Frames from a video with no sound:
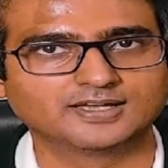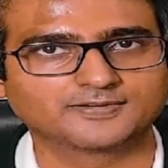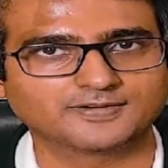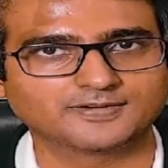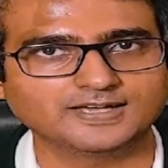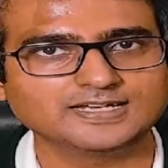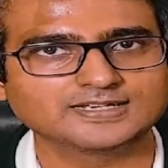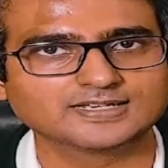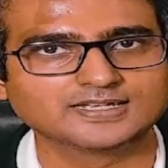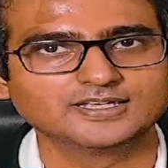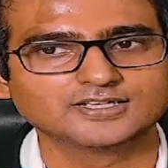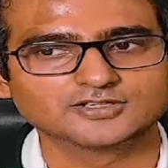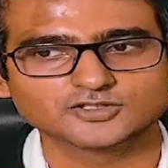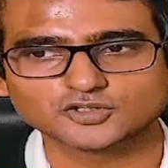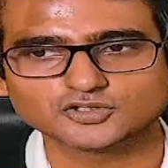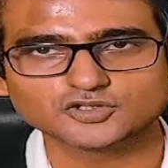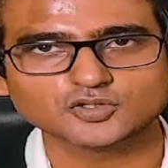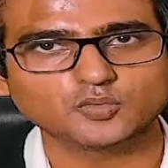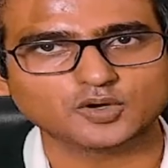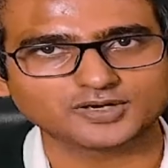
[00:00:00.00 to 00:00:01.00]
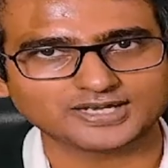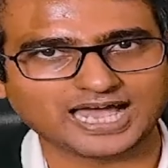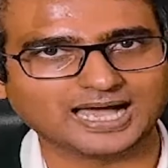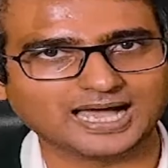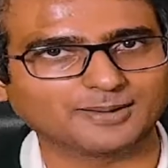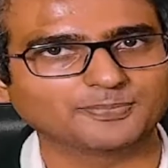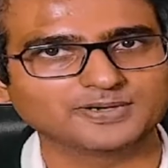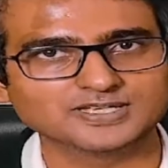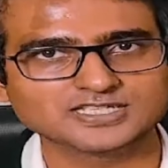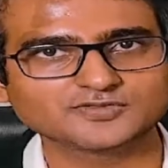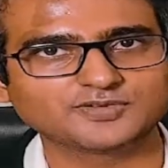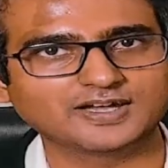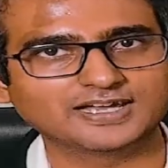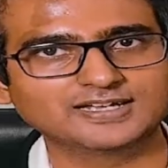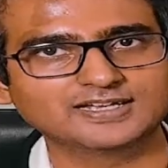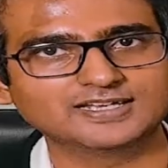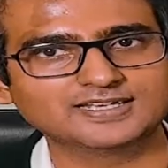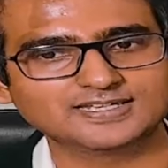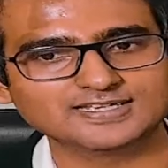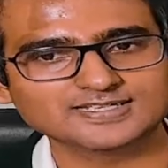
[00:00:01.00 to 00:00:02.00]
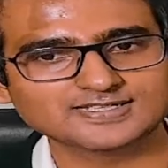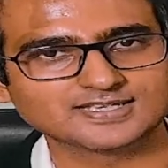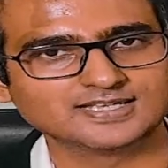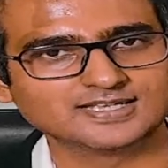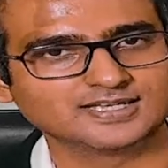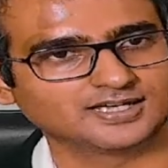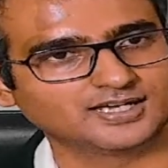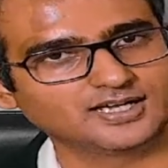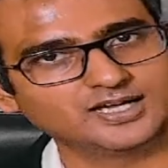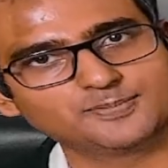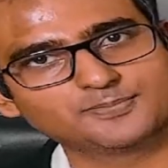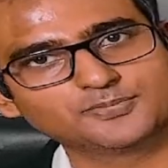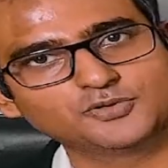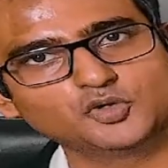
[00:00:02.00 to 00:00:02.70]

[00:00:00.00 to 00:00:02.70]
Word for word: Right. So, so what happens finally is uh,